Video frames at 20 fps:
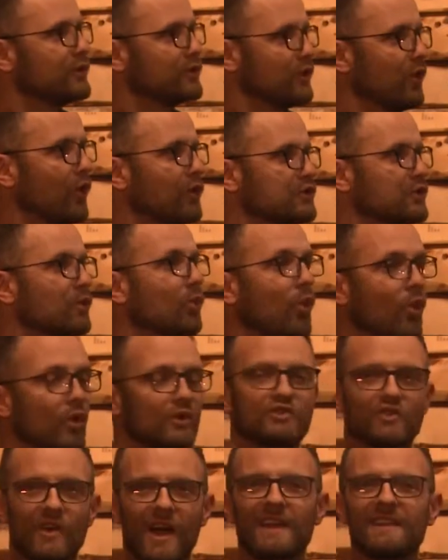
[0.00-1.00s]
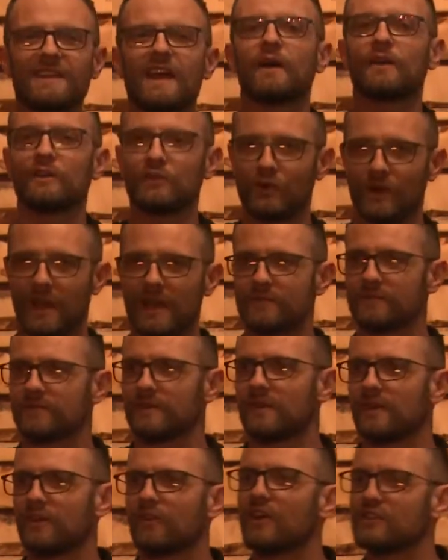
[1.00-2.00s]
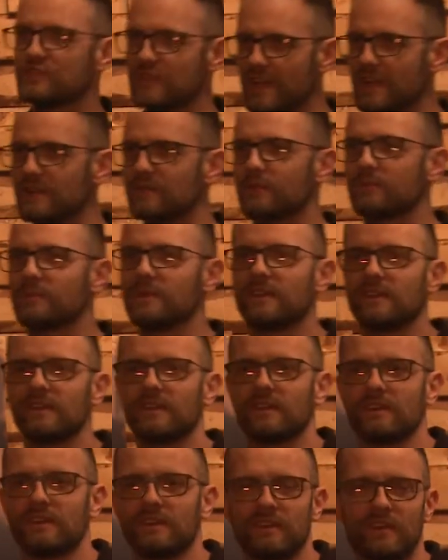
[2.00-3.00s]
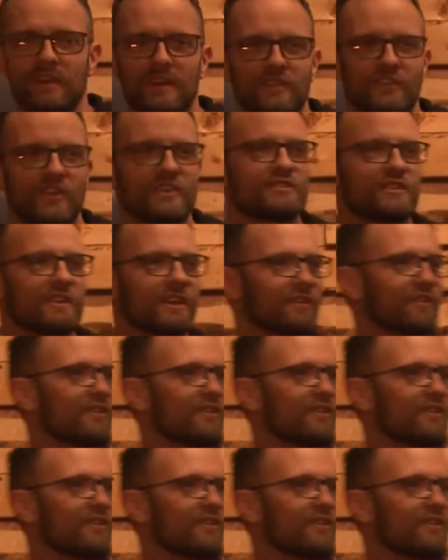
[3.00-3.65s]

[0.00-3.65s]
or towards right now in your life? Raise your hand for me. All right, raise your hand,